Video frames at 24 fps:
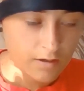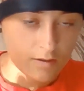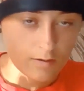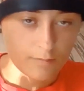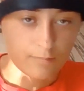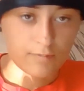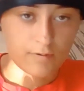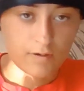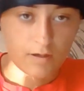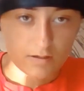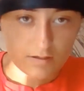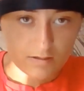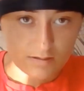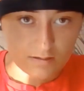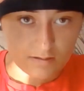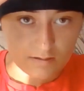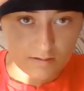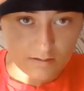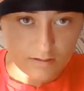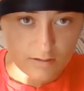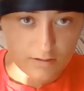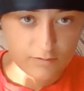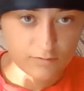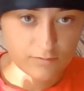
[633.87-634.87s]
the blood
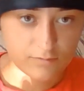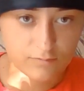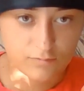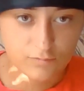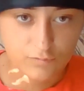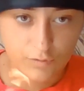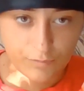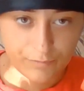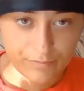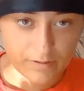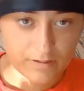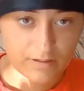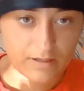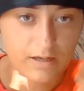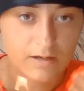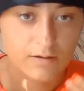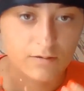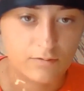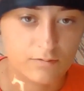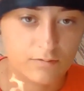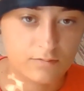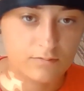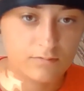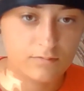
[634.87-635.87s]
is dripping
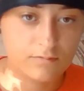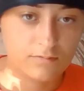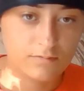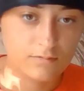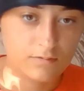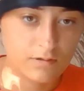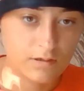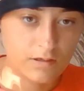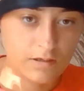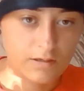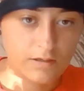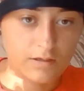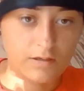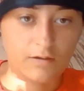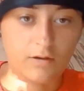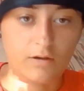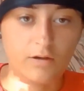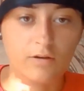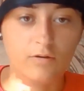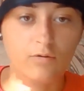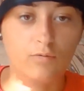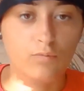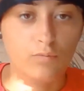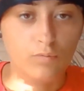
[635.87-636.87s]
down, like, and
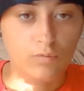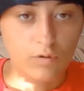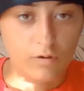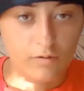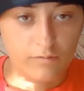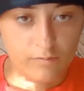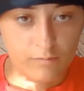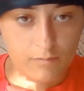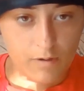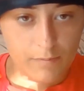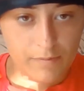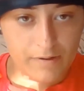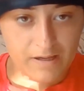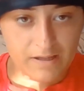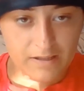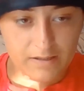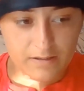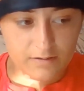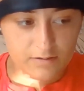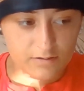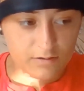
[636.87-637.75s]
going all over my back.